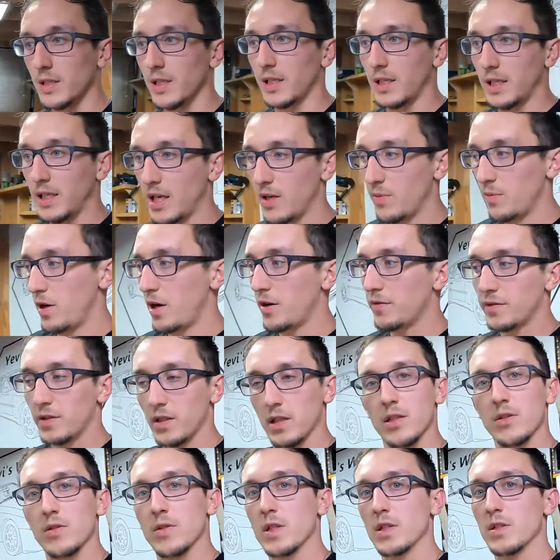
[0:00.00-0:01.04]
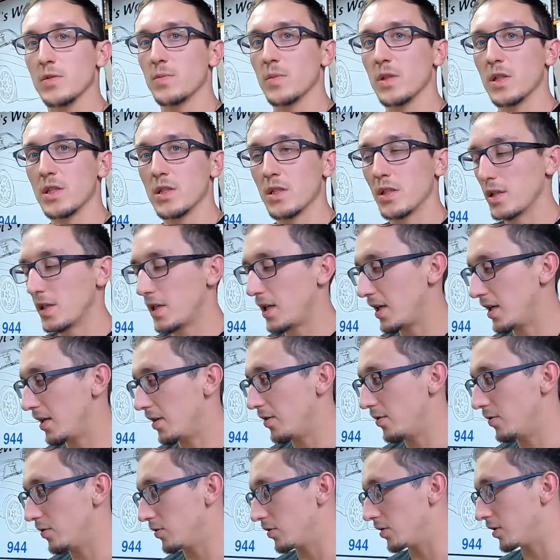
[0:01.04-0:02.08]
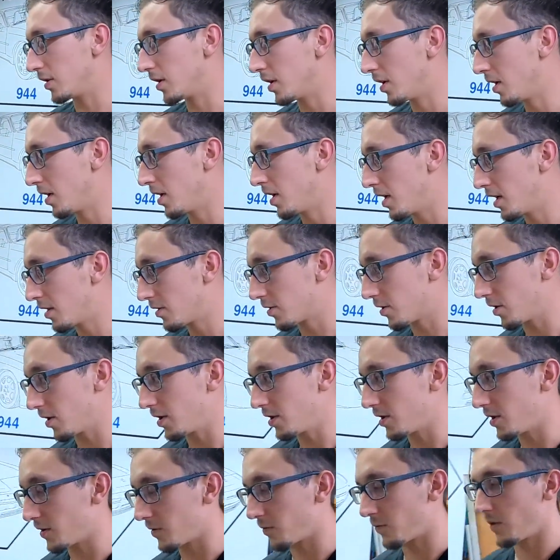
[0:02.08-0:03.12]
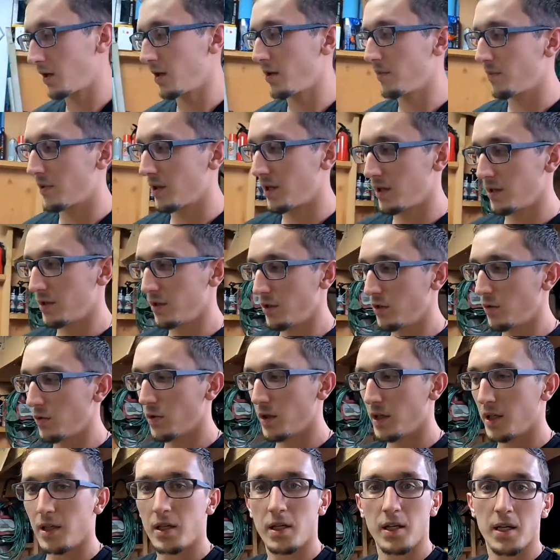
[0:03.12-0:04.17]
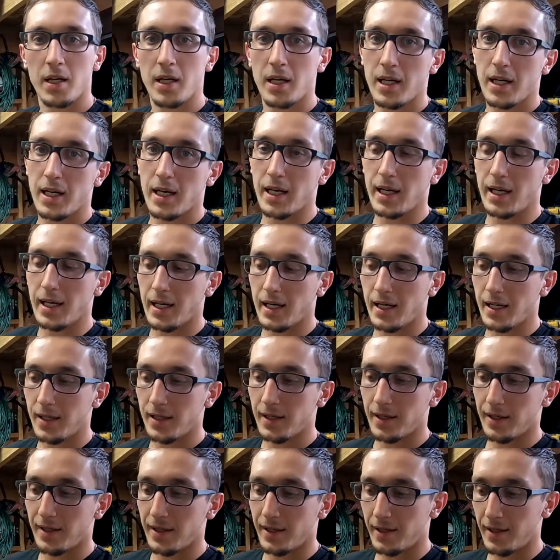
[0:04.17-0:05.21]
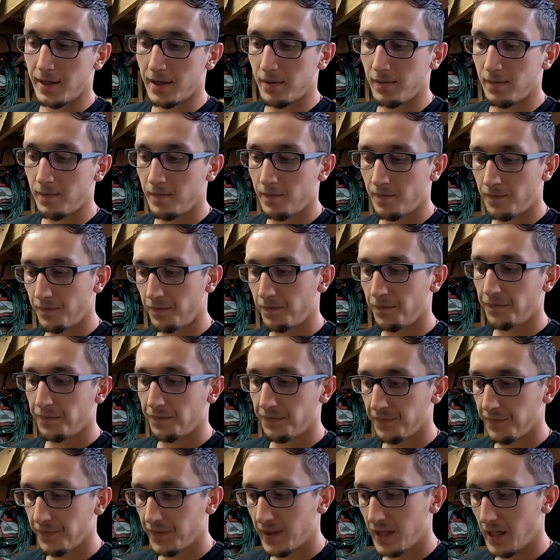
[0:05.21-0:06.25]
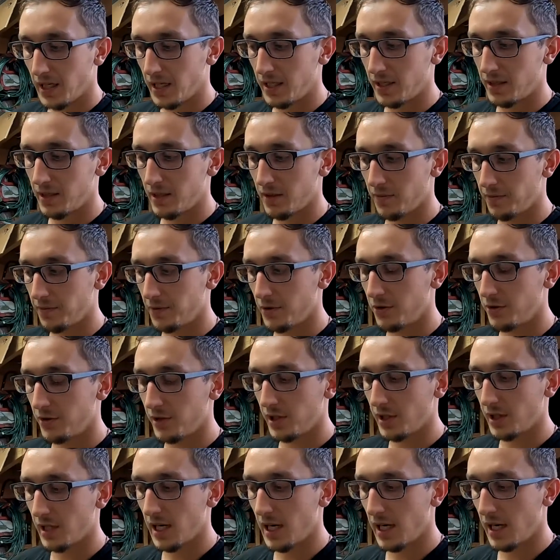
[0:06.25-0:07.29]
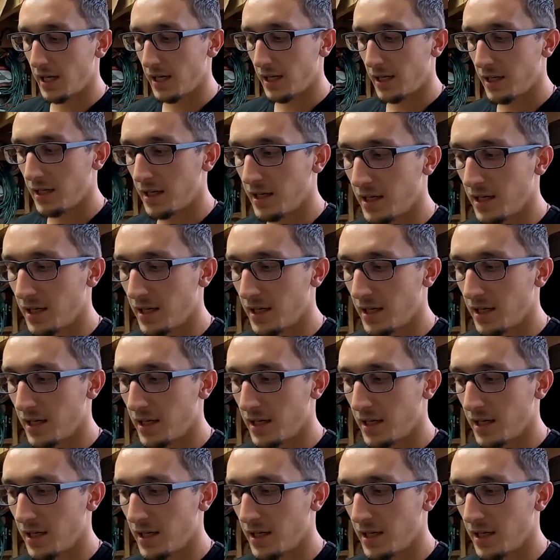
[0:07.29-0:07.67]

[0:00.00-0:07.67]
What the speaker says: that came off that transmission I used. So I just went and bought a new one, and I ended up using that.